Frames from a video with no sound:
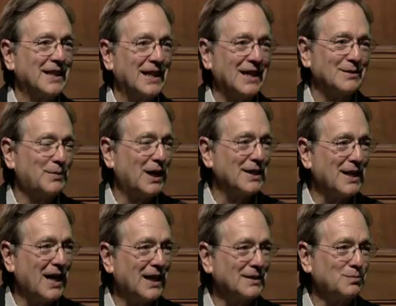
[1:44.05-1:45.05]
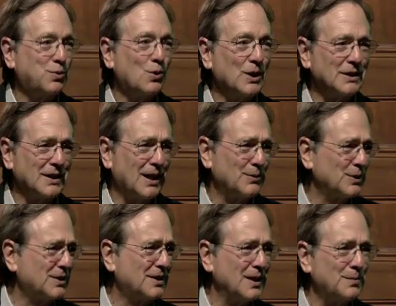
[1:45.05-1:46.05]
And by that point, I
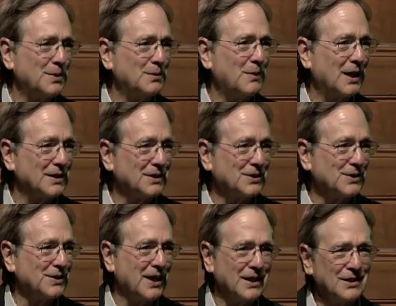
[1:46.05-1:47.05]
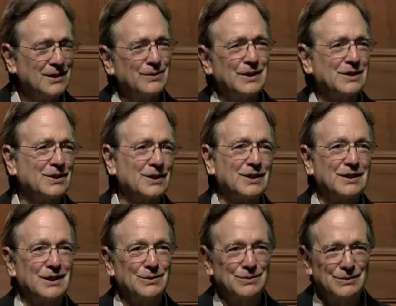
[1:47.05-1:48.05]
was deep in my dissertation research
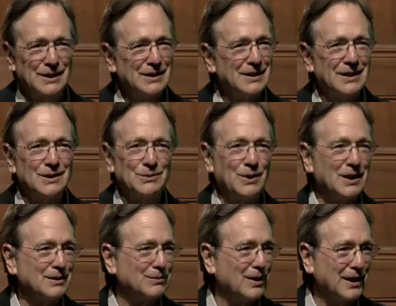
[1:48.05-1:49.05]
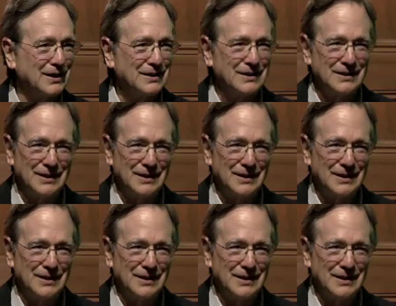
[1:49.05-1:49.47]
and really didn't want to write